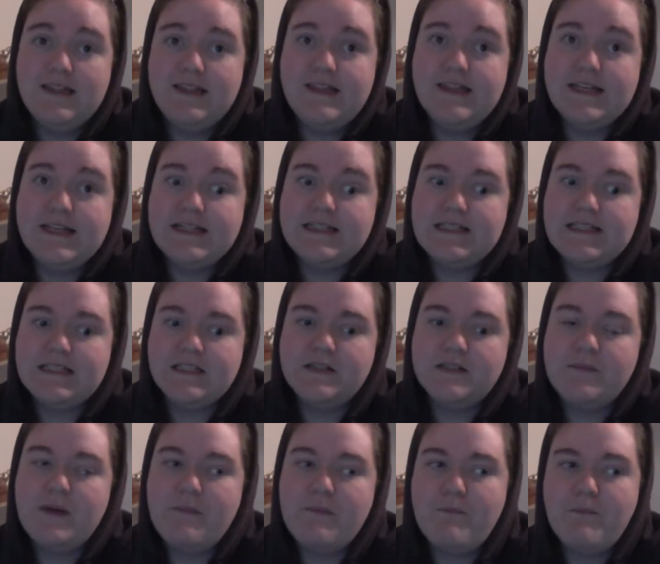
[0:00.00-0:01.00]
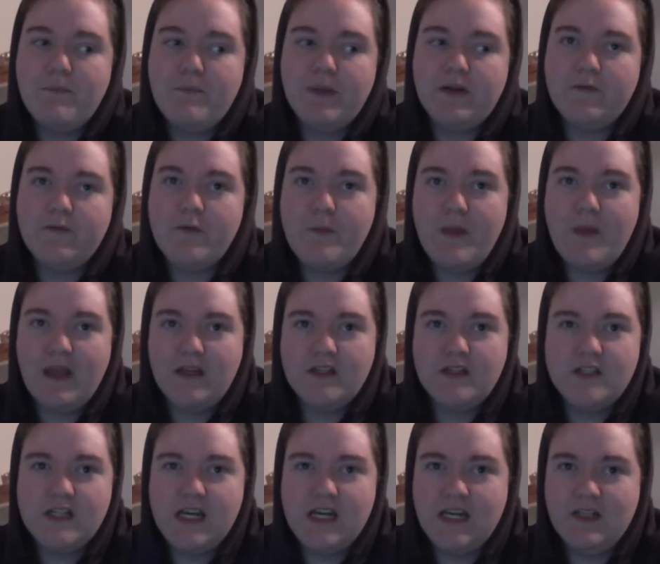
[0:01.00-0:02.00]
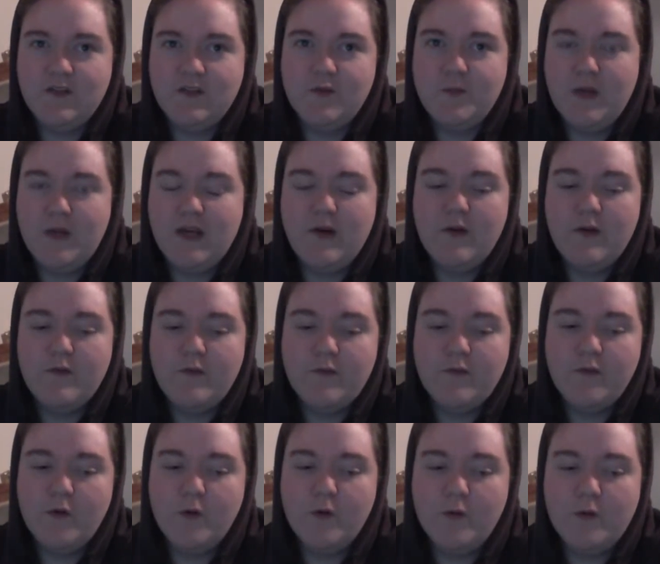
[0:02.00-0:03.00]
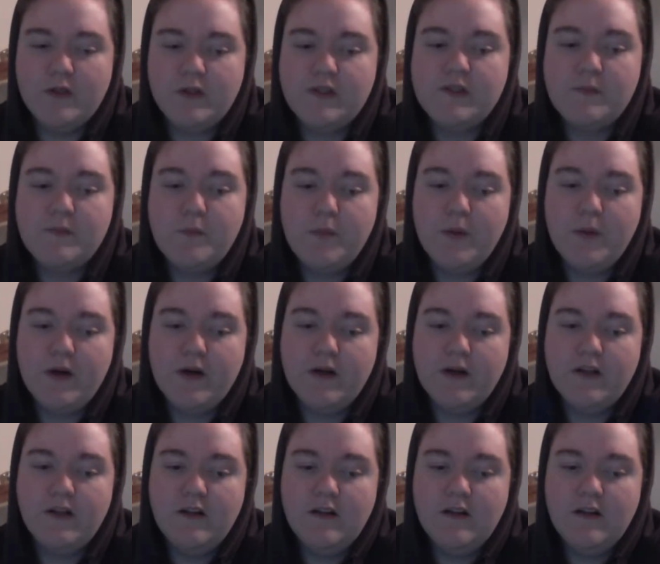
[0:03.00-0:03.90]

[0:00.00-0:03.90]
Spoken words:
that's going to be a bit of a major change for me going forwards, but